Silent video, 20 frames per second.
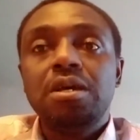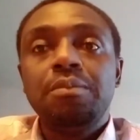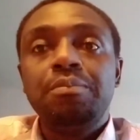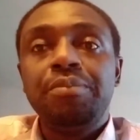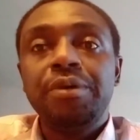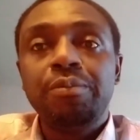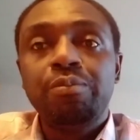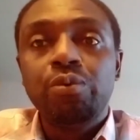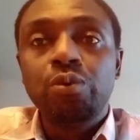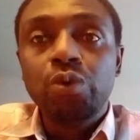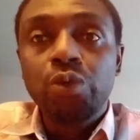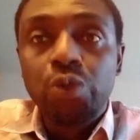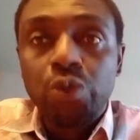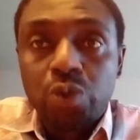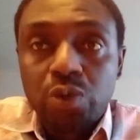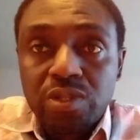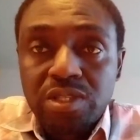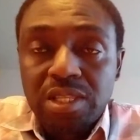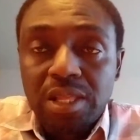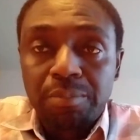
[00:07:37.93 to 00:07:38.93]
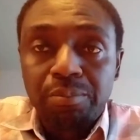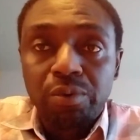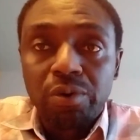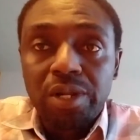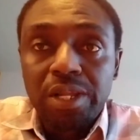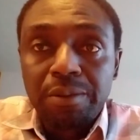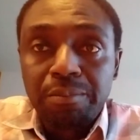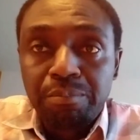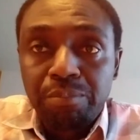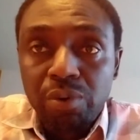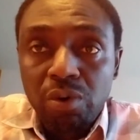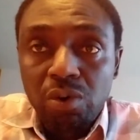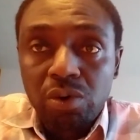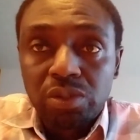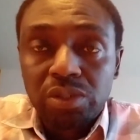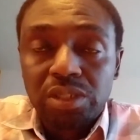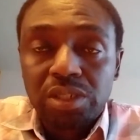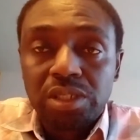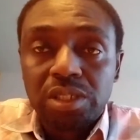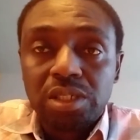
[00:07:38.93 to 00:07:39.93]
People use tarpaulin
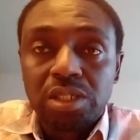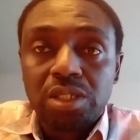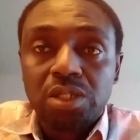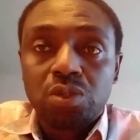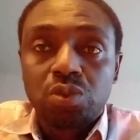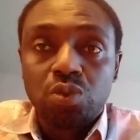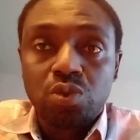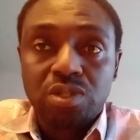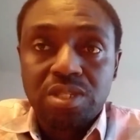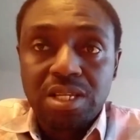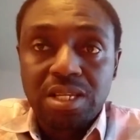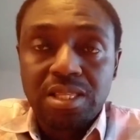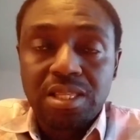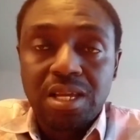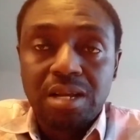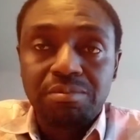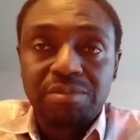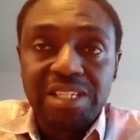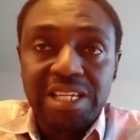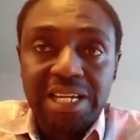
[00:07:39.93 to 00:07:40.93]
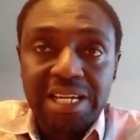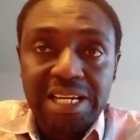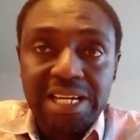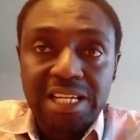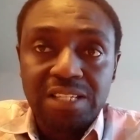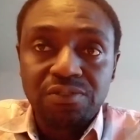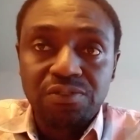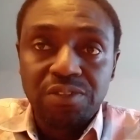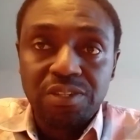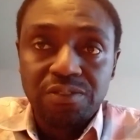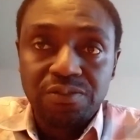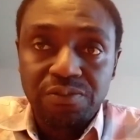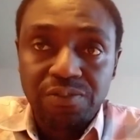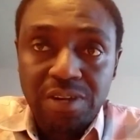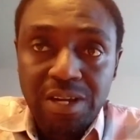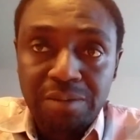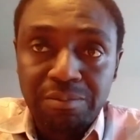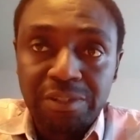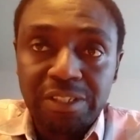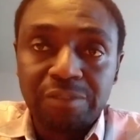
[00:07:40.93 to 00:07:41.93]
pond to set up their catfish
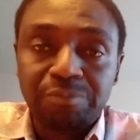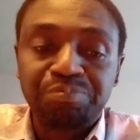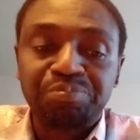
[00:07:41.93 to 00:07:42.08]
farming.